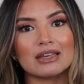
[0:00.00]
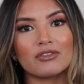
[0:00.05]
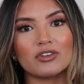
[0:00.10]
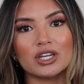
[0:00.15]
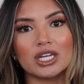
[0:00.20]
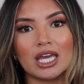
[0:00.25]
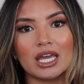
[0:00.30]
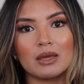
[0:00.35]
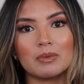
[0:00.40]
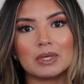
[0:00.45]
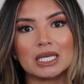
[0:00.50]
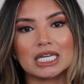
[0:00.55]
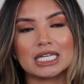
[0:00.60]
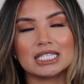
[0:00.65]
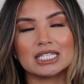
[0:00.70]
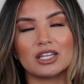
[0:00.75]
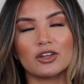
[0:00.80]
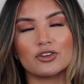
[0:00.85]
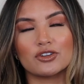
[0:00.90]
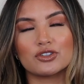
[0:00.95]
every day
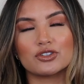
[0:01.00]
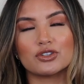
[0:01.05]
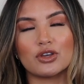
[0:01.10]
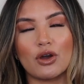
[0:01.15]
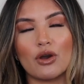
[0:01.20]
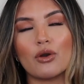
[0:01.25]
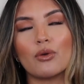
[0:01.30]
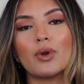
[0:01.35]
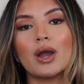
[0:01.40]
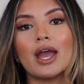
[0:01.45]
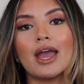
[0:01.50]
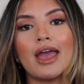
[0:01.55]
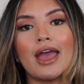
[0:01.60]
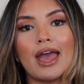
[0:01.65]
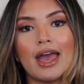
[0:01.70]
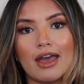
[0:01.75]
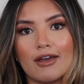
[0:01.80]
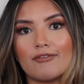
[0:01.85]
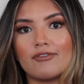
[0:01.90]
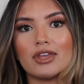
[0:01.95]
because they're so
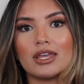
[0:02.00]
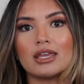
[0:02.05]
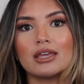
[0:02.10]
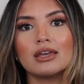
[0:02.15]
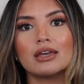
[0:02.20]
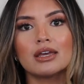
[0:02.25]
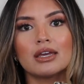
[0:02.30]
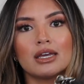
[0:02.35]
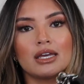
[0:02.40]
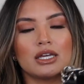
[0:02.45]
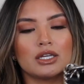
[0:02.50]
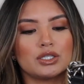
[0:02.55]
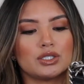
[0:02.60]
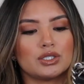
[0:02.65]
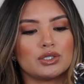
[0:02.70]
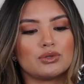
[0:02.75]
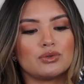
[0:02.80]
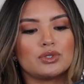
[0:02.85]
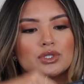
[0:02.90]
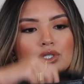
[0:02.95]
heavy
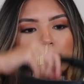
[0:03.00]
due